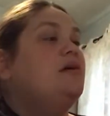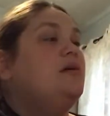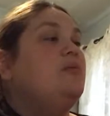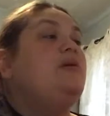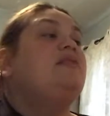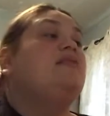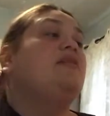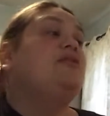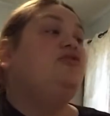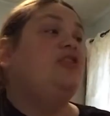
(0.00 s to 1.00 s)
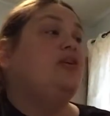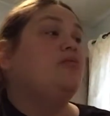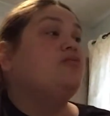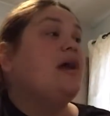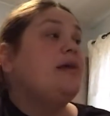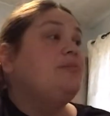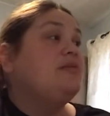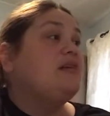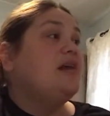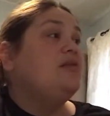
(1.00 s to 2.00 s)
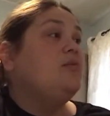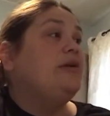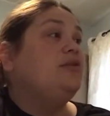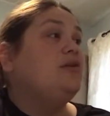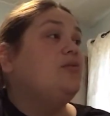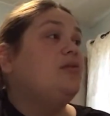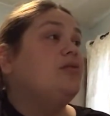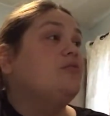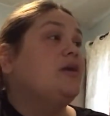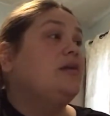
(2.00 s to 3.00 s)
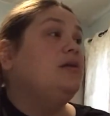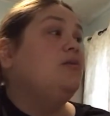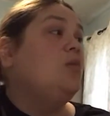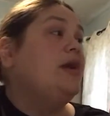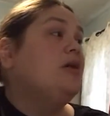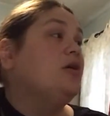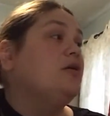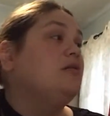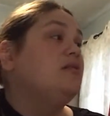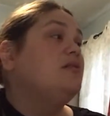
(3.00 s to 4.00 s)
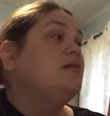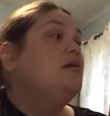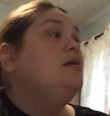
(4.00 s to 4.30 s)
We set the chair right beside the window with the red and white curtains.